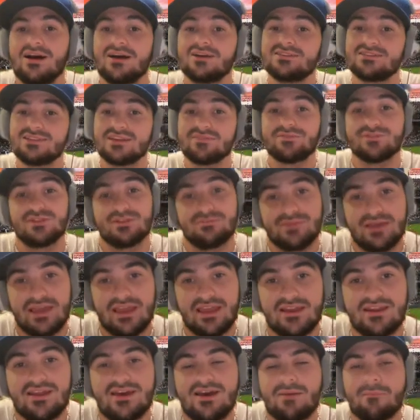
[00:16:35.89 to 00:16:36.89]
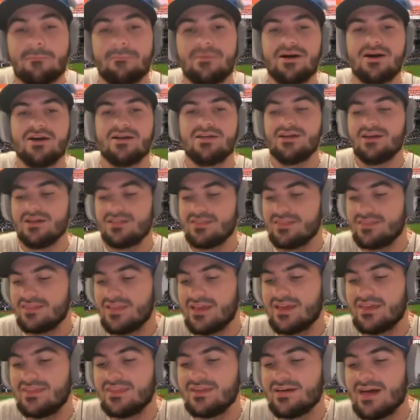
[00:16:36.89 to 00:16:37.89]
civil debate. But
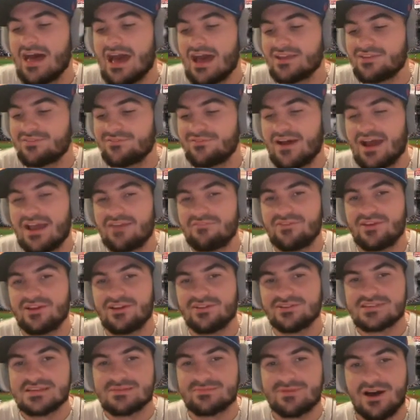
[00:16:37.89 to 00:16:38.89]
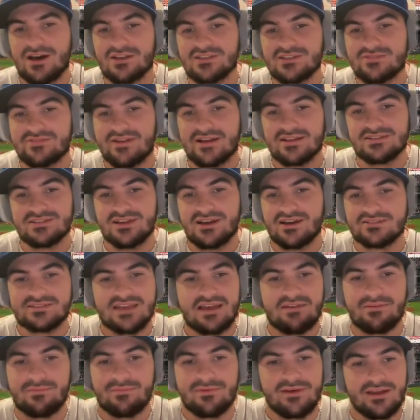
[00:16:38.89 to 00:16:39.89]
in the last 5 years, the Boston Red Sox
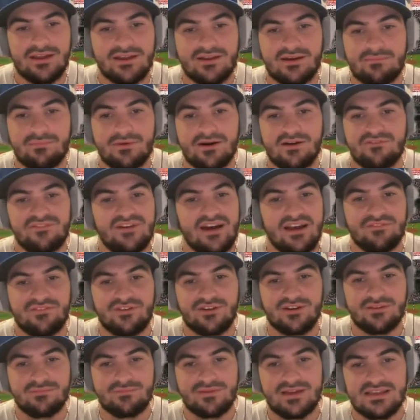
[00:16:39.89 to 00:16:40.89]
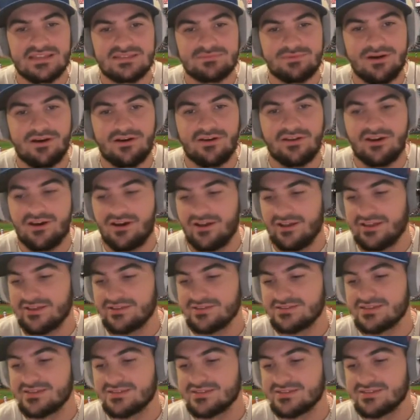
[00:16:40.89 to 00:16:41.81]
haven't played above 500 baseball in August.